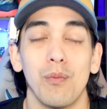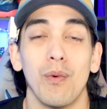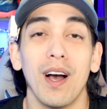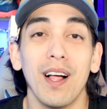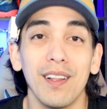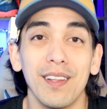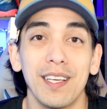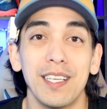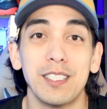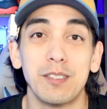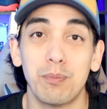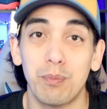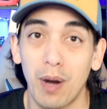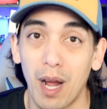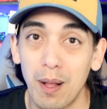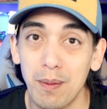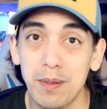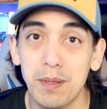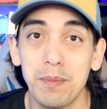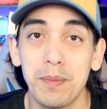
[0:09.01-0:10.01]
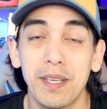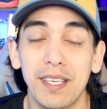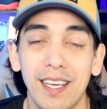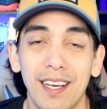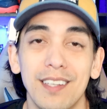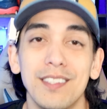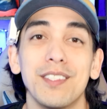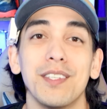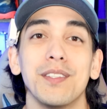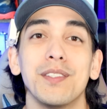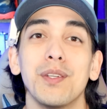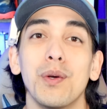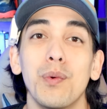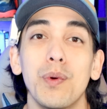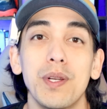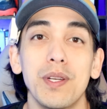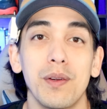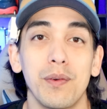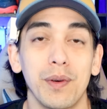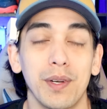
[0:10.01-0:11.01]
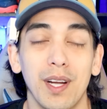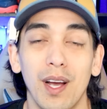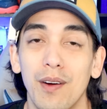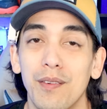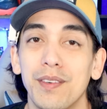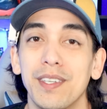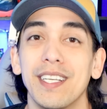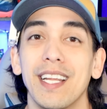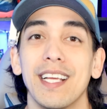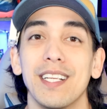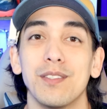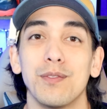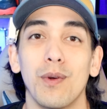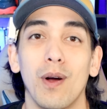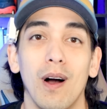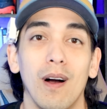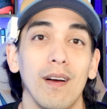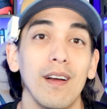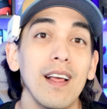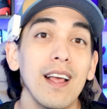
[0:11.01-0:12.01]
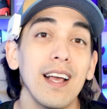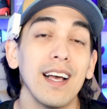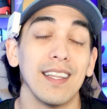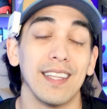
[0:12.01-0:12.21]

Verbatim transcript: Well, it's probably because you're doing your recovery days wrong,